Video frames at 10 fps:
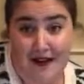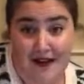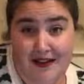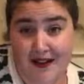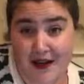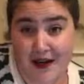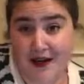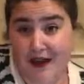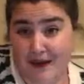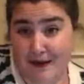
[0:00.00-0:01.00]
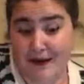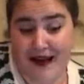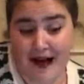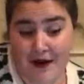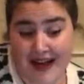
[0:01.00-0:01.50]

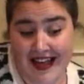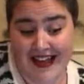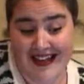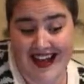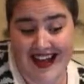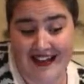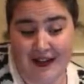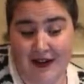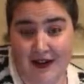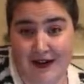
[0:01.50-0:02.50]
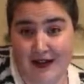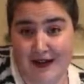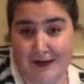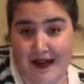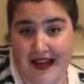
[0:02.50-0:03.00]
and learn a little
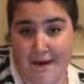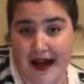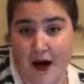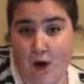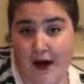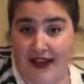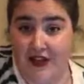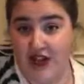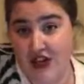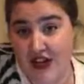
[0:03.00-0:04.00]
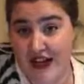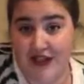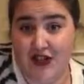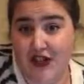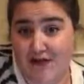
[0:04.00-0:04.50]
bit about what I should and
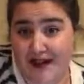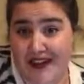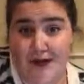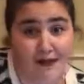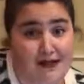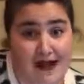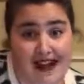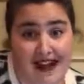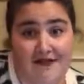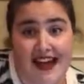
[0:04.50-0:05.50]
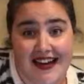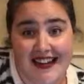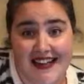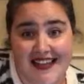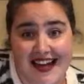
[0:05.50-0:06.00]
shouldn't put in once Becca had flagged
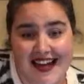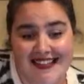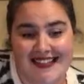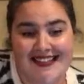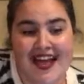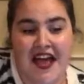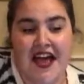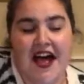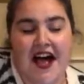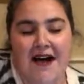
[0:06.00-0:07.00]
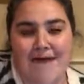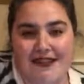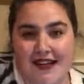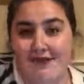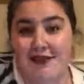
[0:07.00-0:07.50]
that to us,
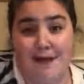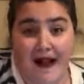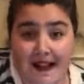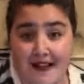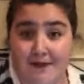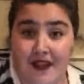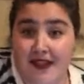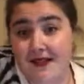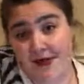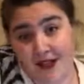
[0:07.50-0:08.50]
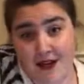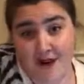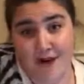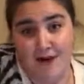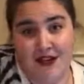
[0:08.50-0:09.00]
instead of just buying something because it was
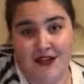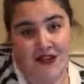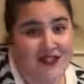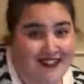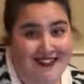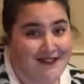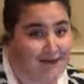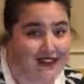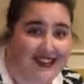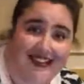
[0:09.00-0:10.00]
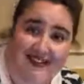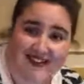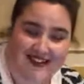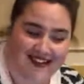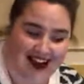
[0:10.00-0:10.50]
cute, which please
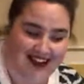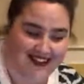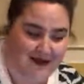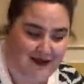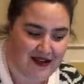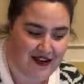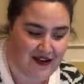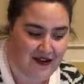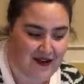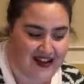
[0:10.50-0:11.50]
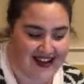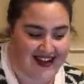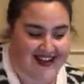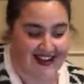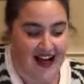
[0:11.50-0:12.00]
let me know
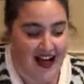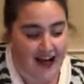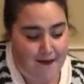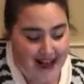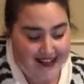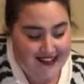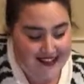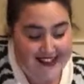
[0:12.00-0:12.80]
in the comments